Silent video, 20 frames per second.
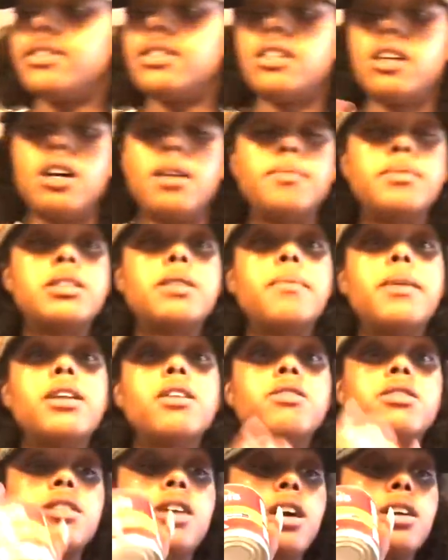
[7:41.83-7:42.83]
some
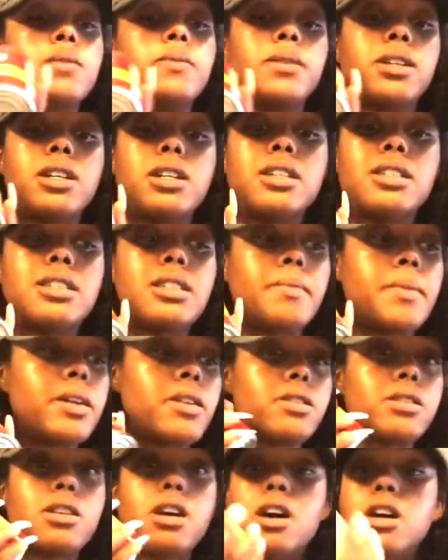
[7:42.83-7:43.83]
tomato sauce, because
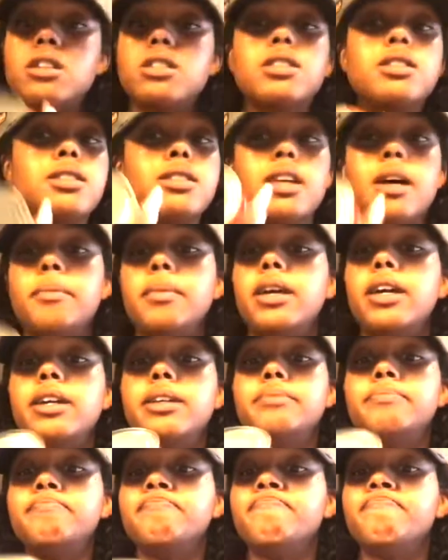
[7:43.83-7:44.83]
tomato sauce, I
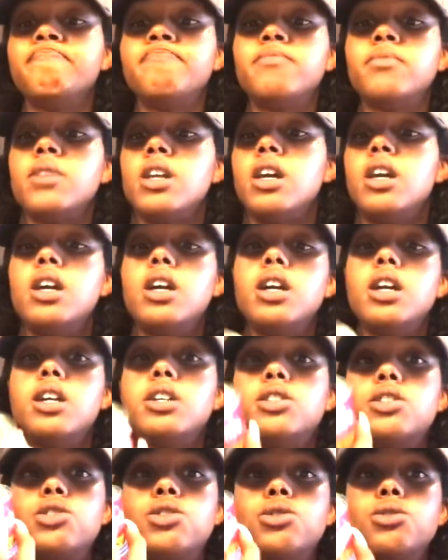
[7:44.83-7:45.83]
mean,
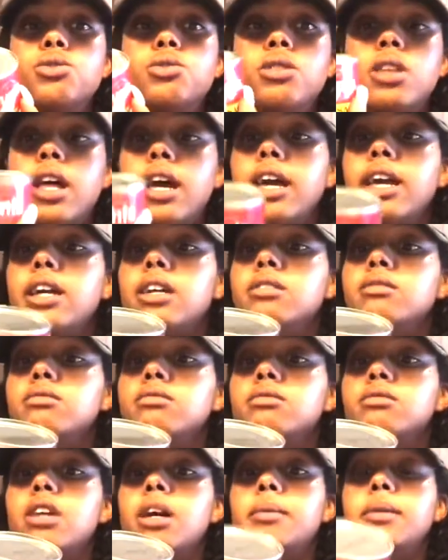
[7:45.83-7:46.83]
it's the truth. Like,
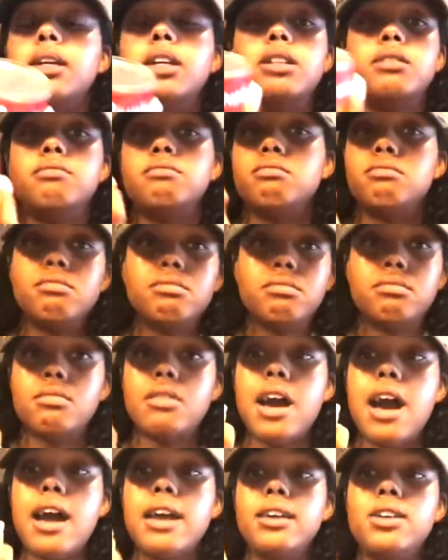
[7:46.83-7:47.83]
I mean,
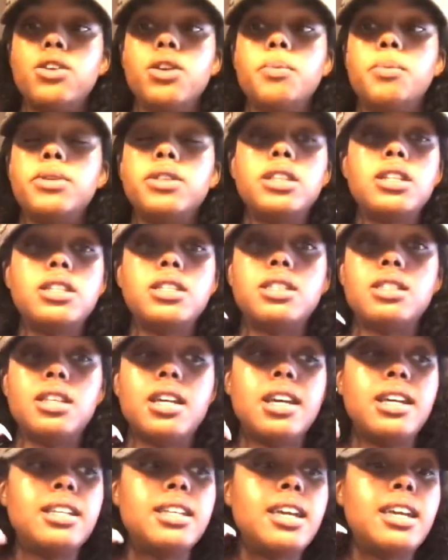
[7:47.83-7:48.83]
you could put this
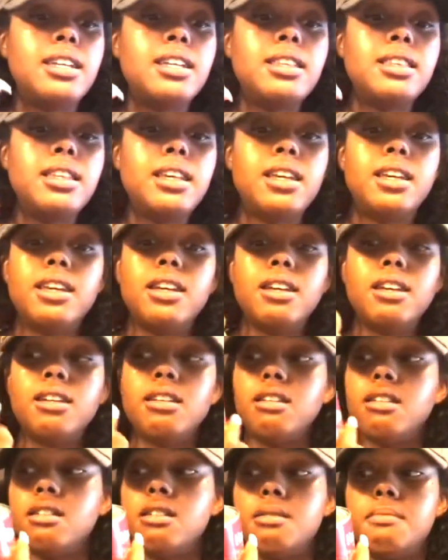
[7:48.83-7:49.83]
in anything.
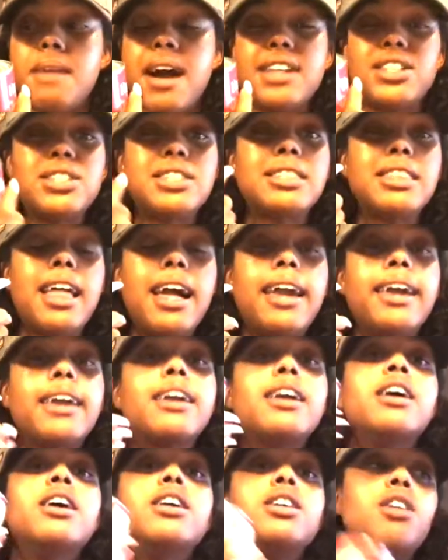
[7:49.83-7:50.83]
I just
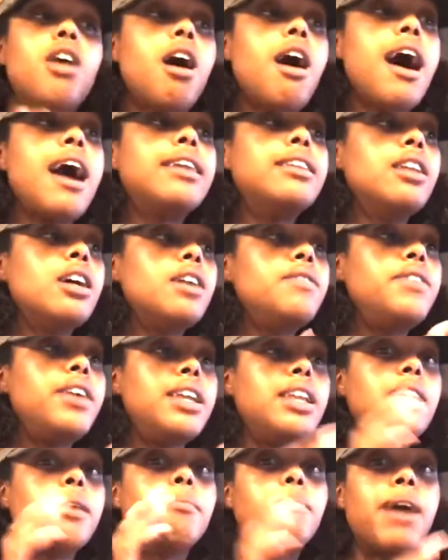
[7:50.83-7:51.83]
like, y'all, I love
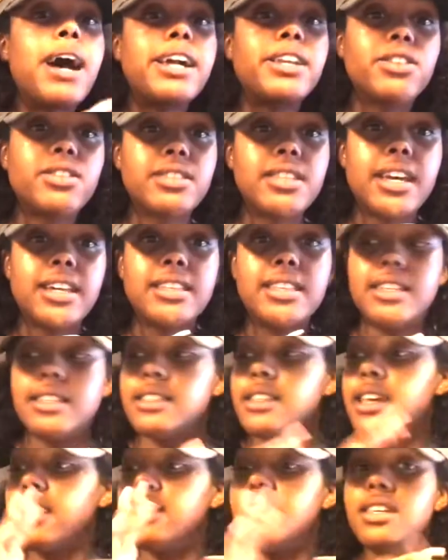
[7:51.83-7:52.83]
getting binders like
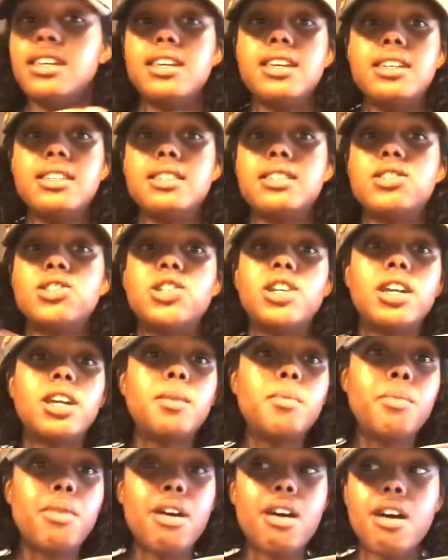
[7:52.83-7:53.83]
this
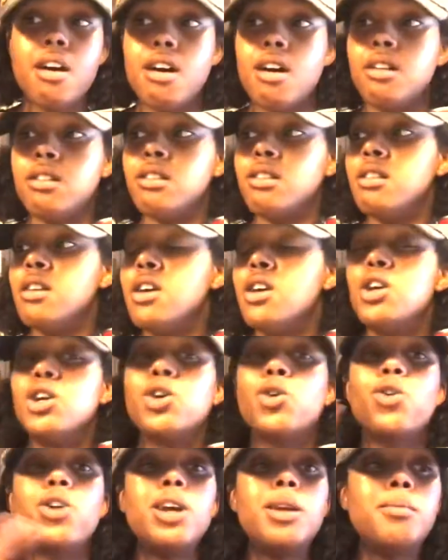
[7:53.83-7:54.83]
chicken broth,
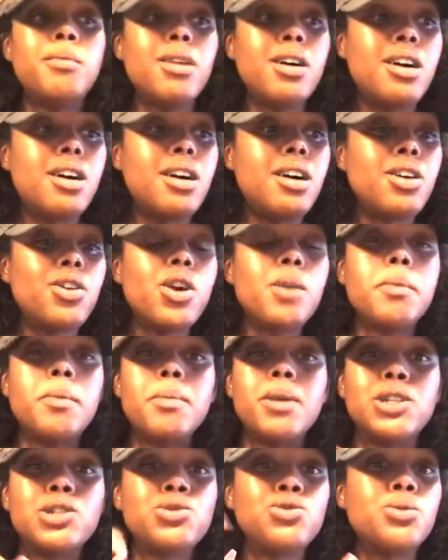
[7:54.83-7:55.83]
cream
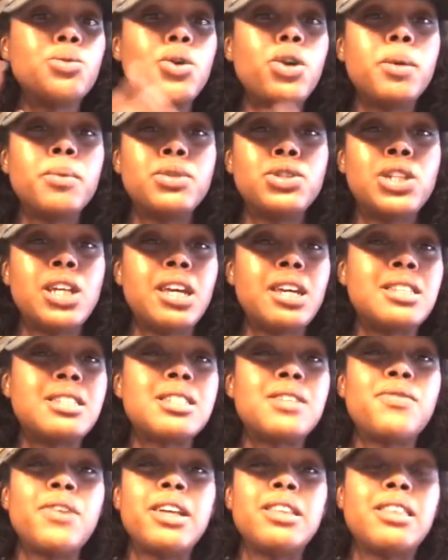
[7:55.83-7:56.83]
of mushroom, cream of chicken,
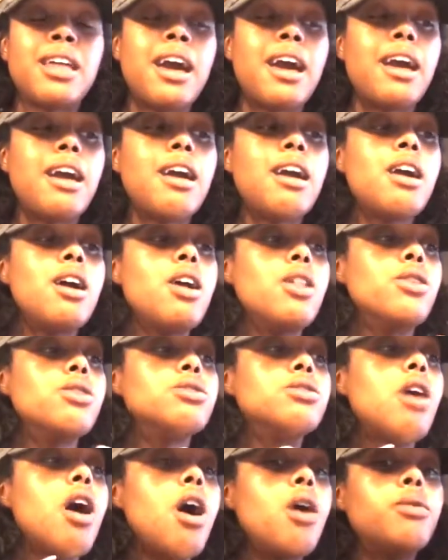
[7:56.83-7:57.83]
stuff like that.
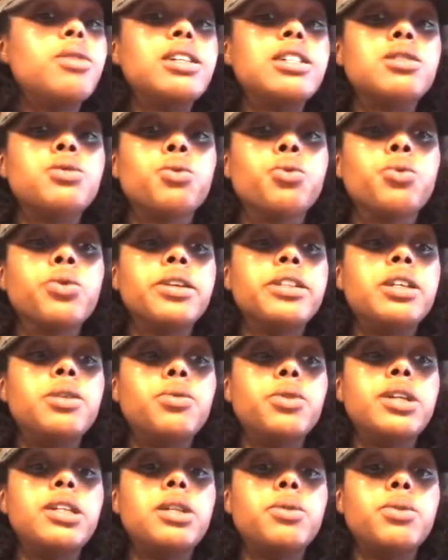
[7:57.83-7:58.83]
Those are always
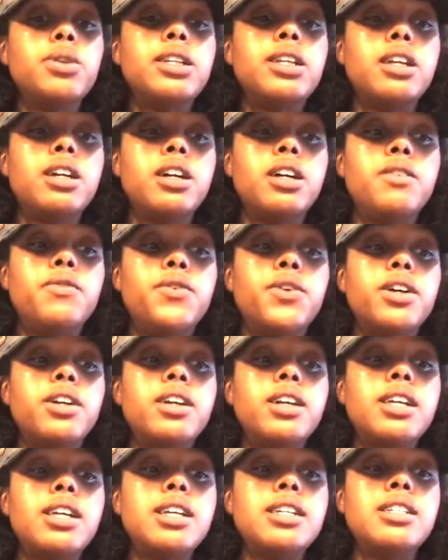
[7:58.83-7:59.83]
really, really, really good for
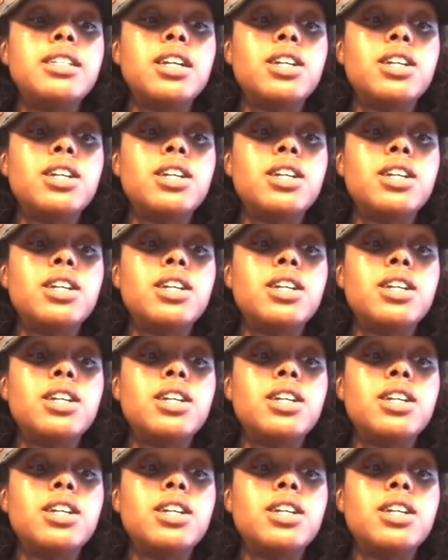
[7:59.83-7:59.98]
cooking